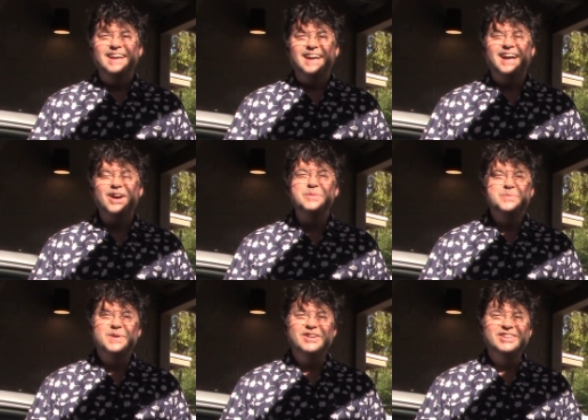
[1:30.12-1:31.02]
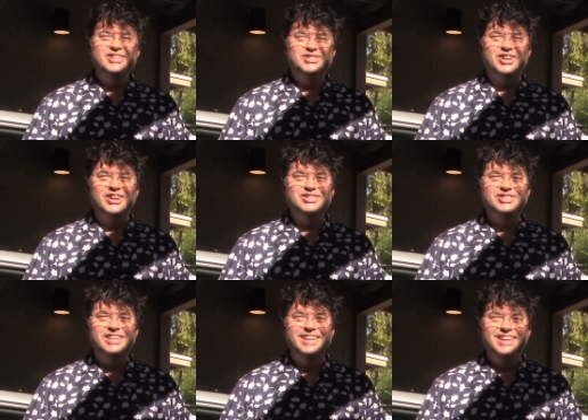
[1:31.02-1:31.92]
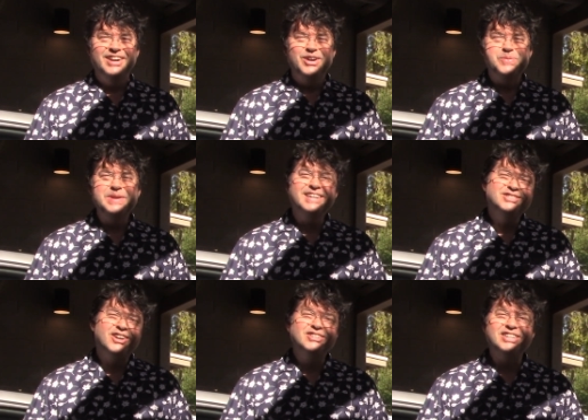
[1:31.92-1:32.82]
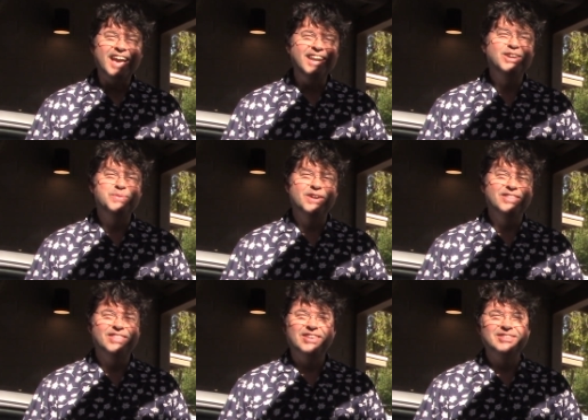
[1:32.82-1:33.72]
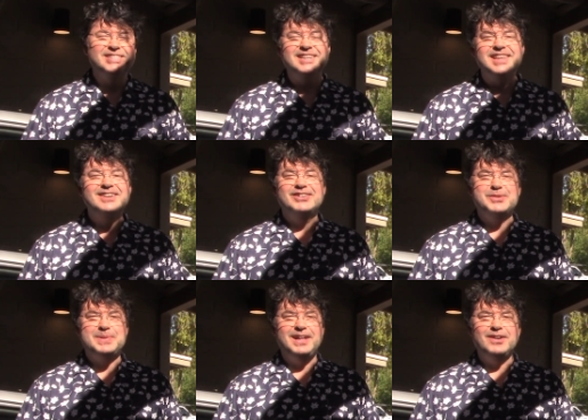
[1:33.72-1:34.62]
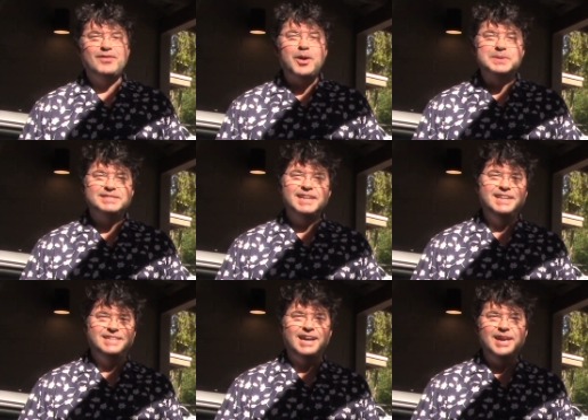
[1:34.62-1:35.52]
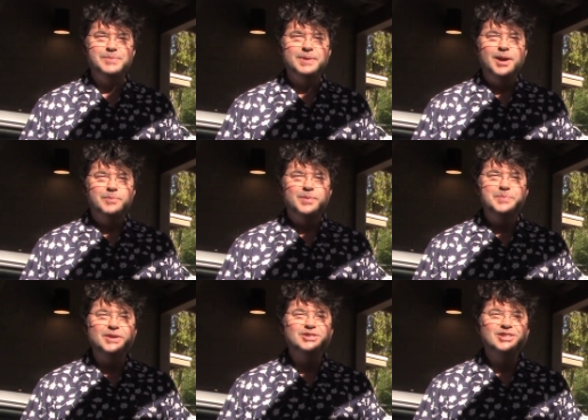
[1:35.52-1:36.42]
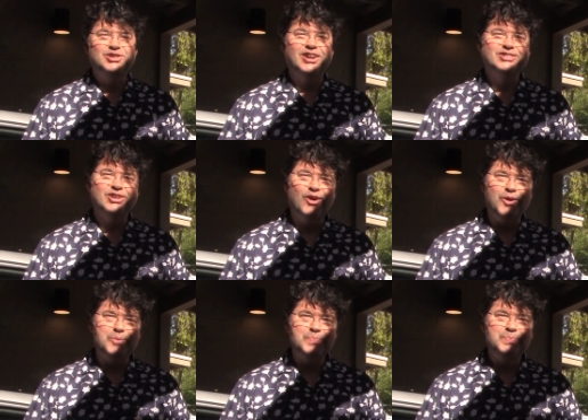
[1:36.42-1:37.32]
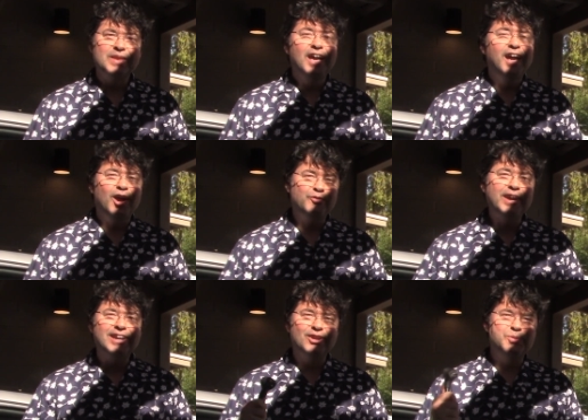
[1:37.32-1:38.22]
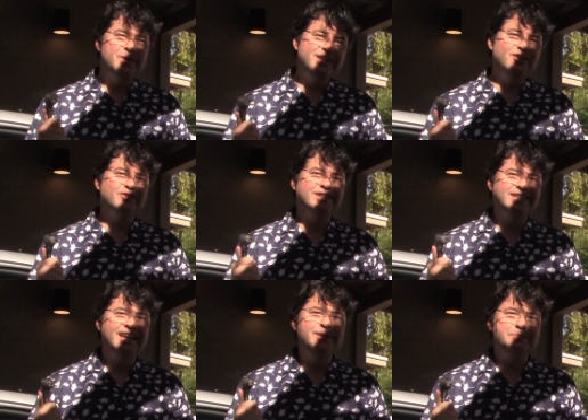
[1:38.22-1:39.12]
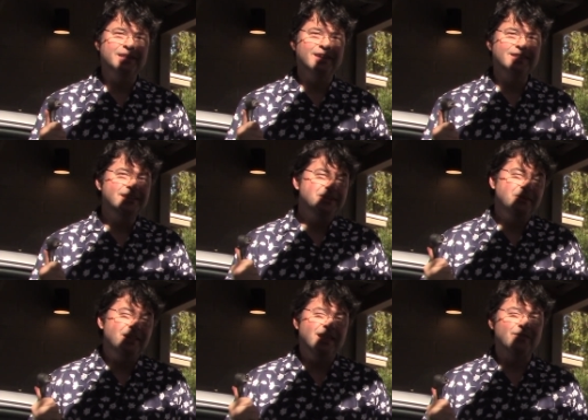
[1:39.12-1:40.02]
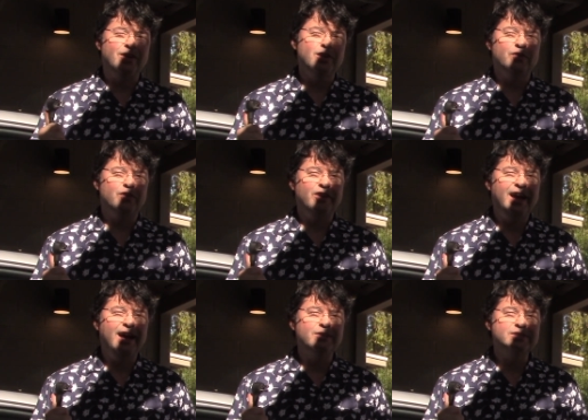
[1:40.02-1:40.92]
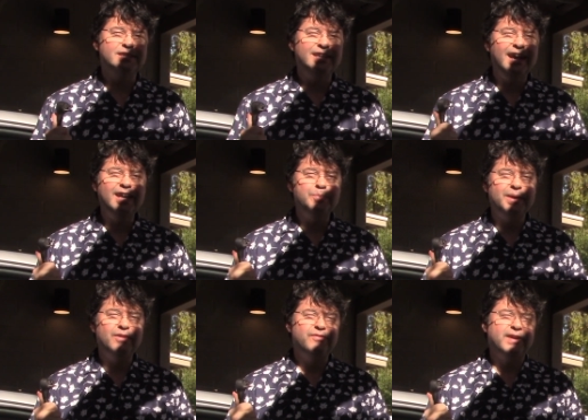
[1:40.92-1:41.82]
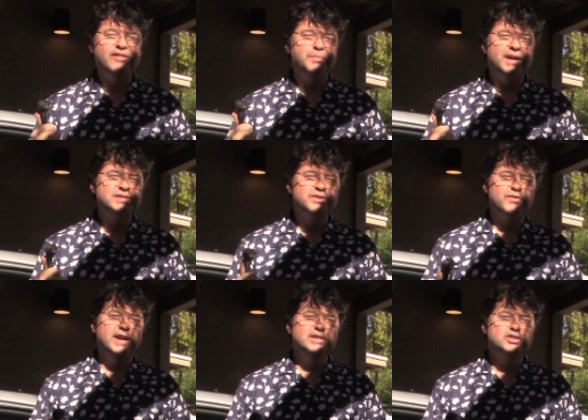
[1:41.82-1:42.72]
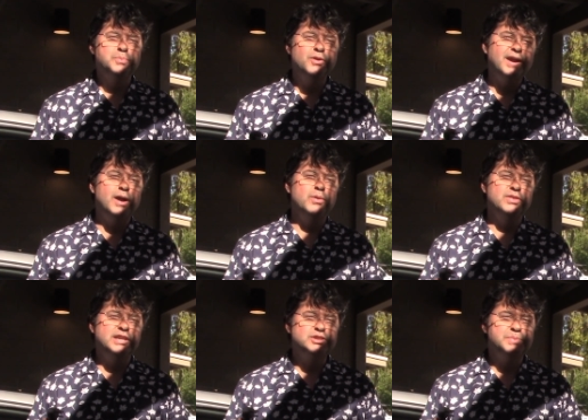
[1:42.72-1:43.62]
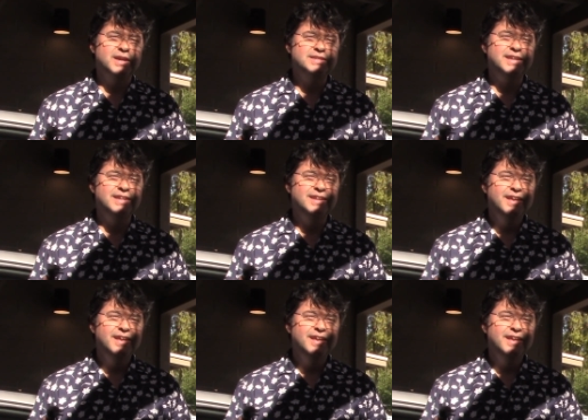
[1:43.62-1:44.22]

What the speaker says: How and where do you charge? We can charge anywhere that there's an electric plug of almost any type, but we mostly charge at home. A regular 110 plug, like you all have all over your house, can add about 5 miles of range per hour that it's plugged in.